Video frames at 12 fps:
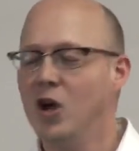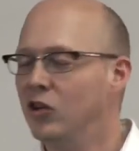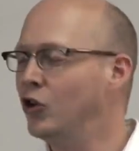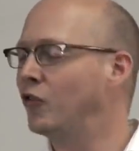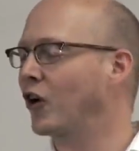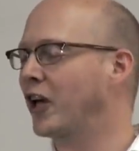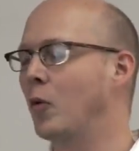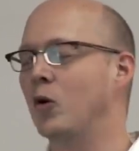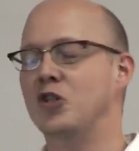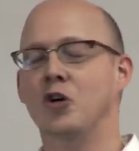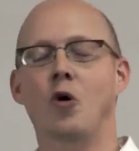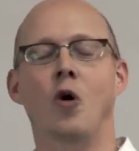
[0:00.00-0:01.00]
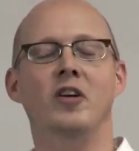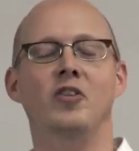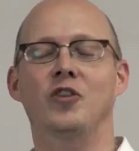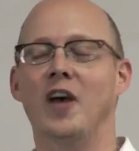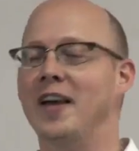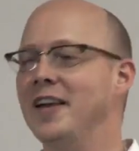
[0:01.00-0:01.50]
You forget what you're going to
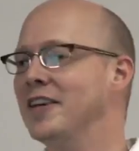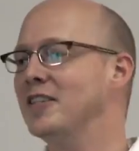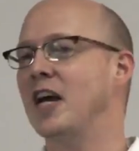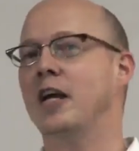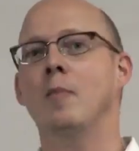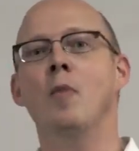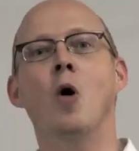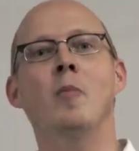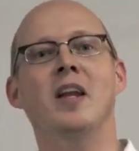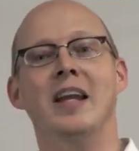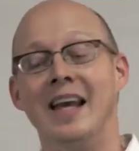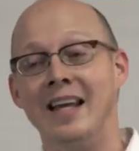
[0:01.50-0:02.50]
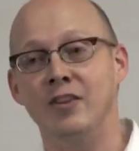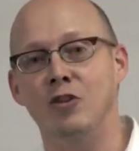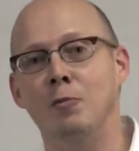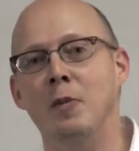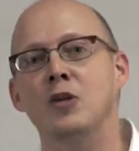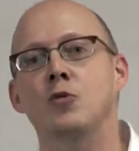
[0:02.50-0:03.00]
say, take a moment, in the
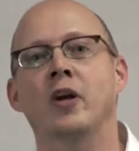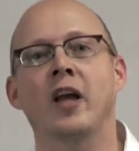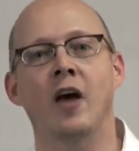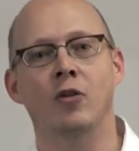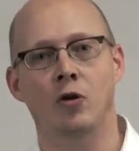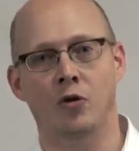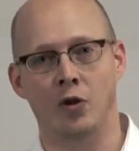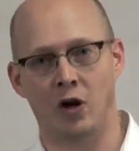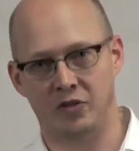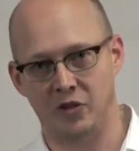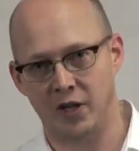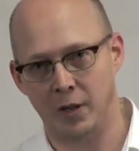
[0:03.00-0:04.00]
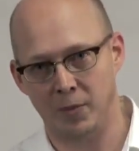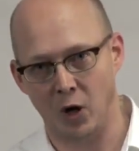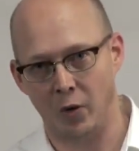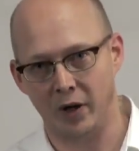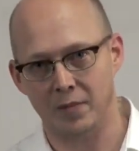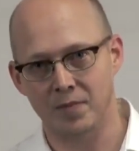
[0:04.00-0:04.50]
speech regather your thoughts and keep
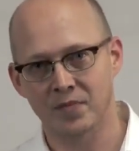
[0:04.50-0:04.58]
going.